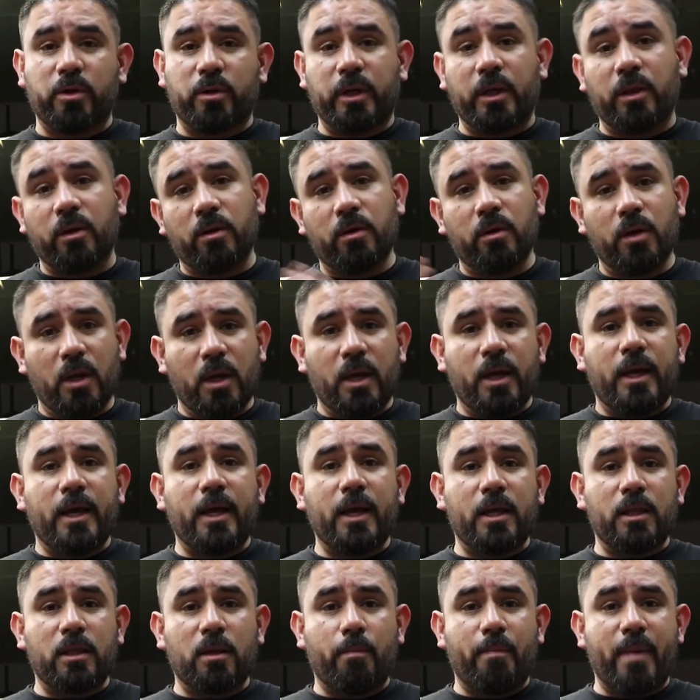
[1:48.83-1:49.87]
either
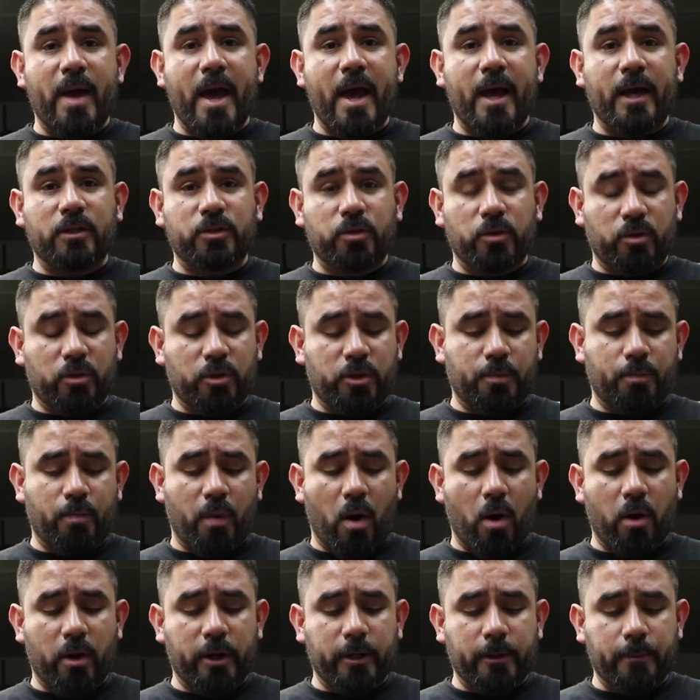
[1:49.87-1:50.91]
hitting the bags or you're
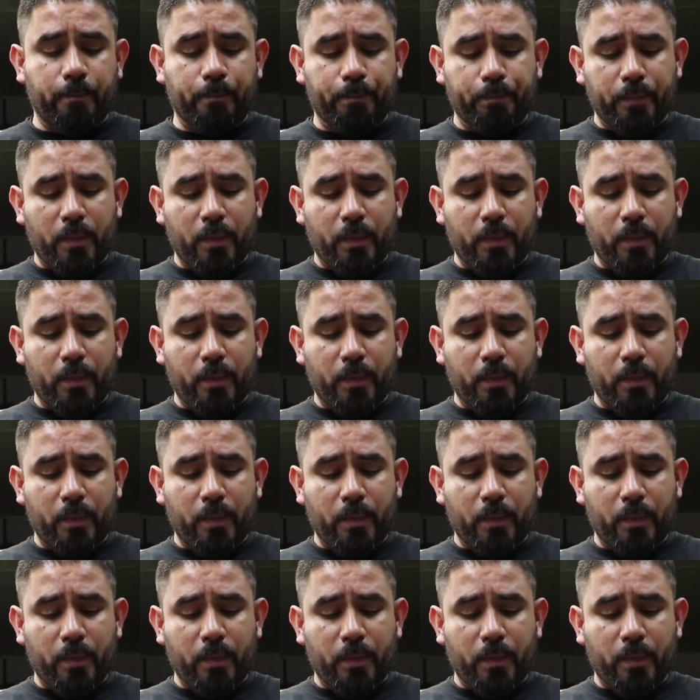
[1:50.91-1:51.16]
sparring.